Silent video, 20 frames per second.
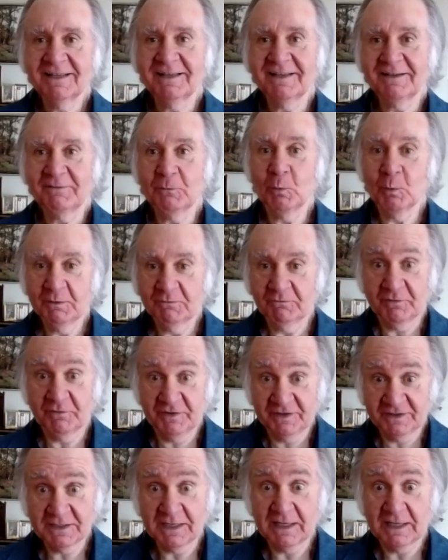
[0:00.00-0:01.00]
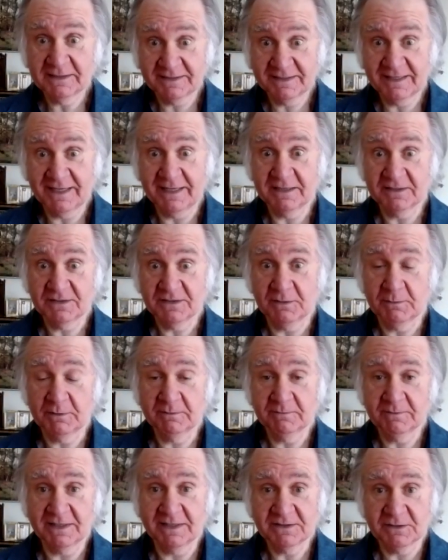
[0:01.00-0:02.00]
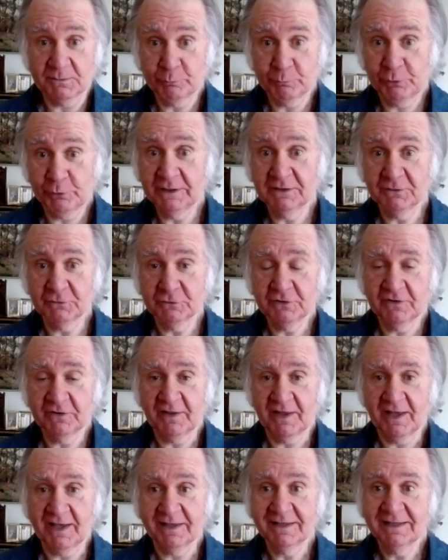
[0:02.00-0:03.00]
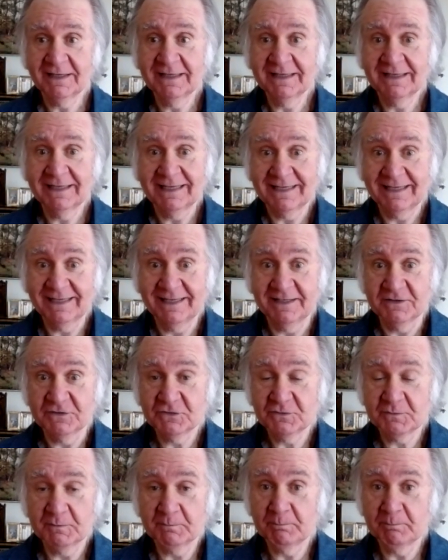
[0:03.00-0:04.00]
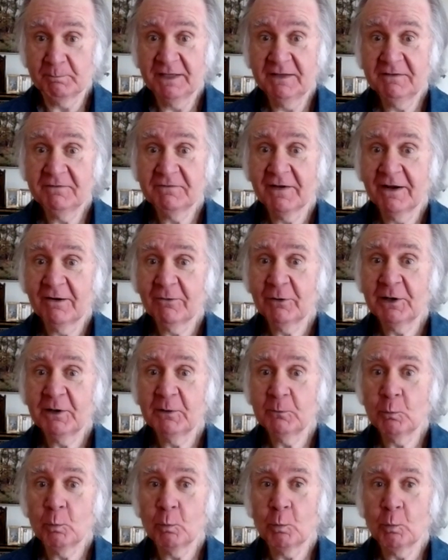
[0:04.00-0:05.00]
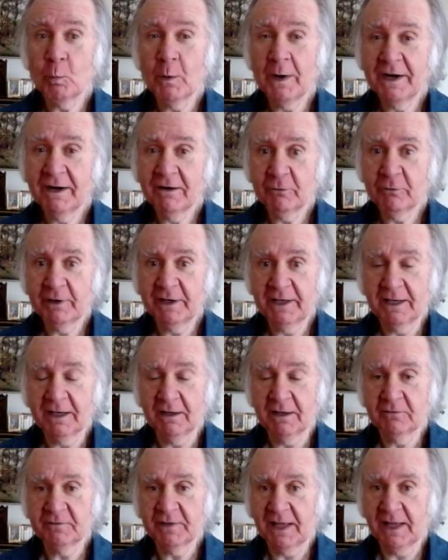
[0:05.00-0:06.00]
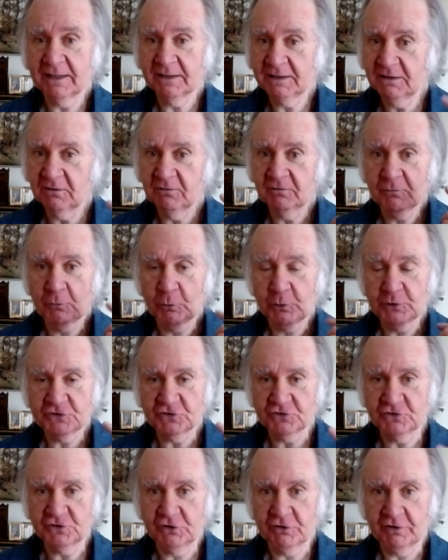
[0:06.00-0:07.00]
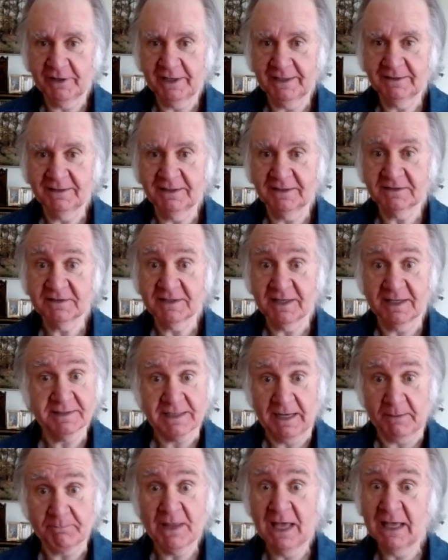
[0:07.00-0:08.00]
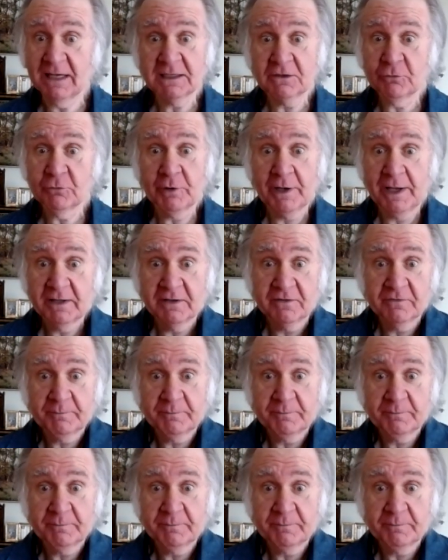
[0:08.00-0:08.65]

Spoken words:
One of the things I'll say as a prelude to that is be very wary of that little voice in your head that says, I'm not a creative